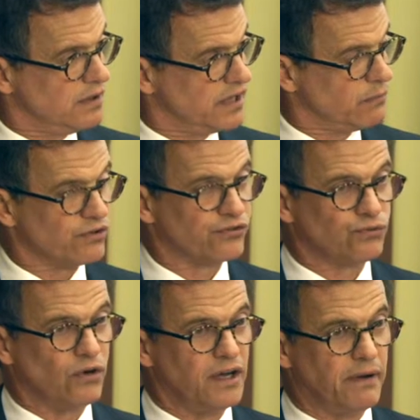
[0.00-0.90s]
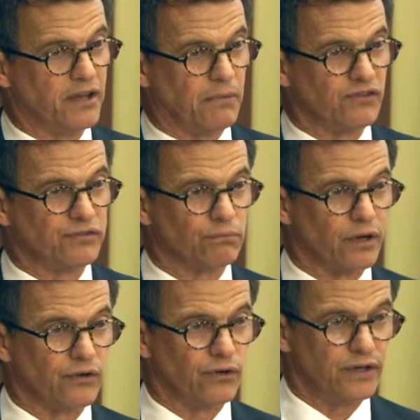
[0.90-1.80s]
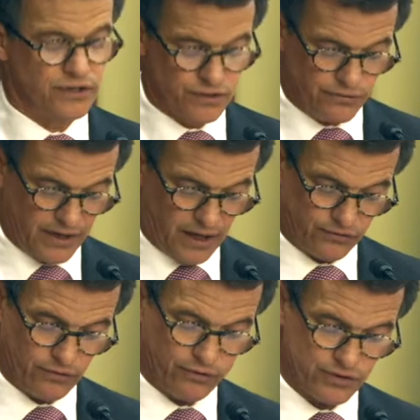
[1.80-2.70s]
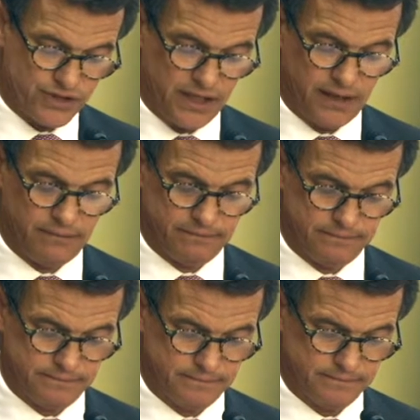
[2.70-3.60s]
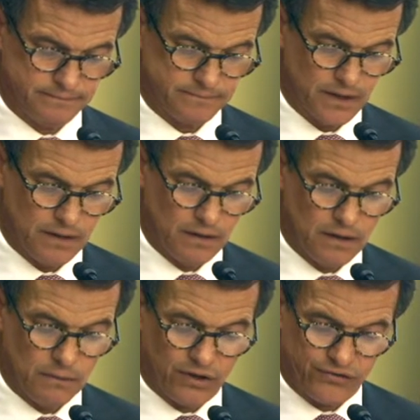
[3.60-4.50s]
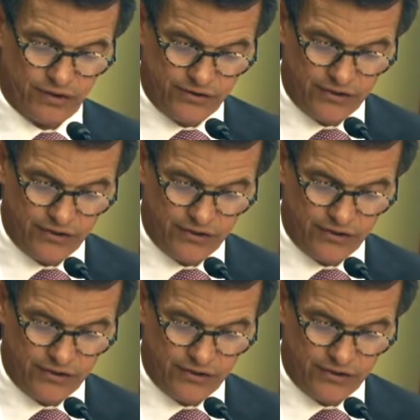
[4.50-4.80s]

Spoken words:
that were destroyed by the Muslim Brotherhood in 2013. President